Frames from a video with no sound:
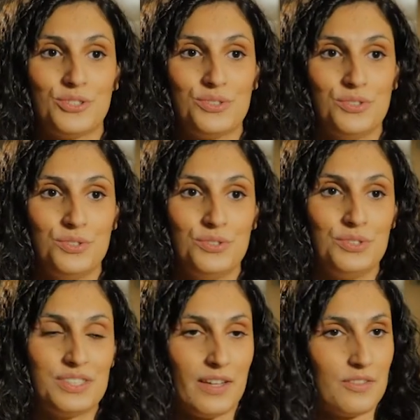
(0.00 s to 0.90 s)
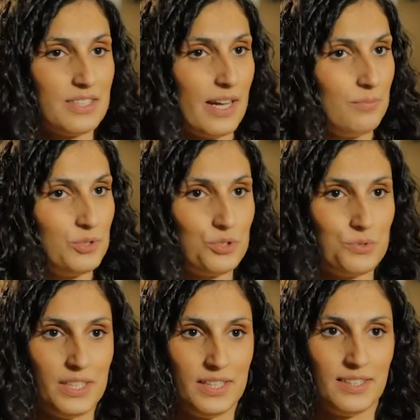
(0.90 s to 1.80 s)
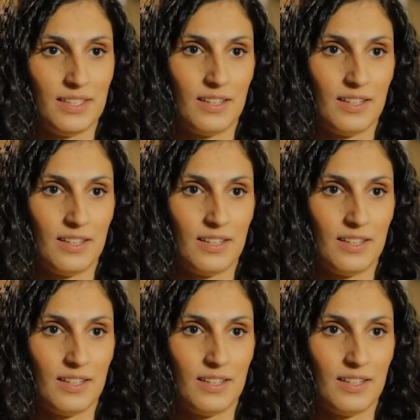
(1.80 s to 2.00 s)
to take the time to read